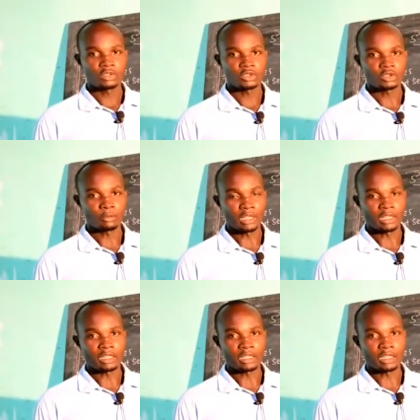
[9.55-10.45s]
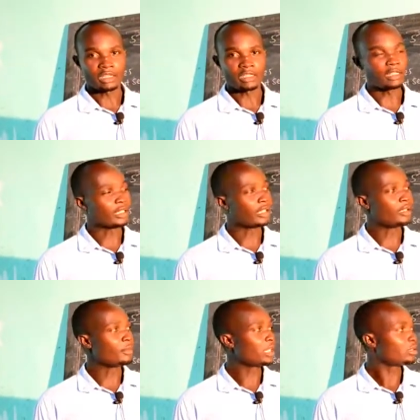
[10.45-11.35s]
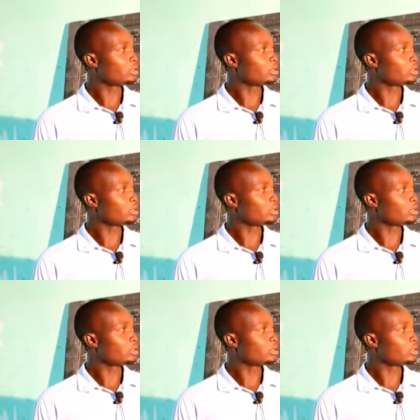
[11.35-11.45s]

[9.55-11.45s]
SUMEYA and Accredited Academy.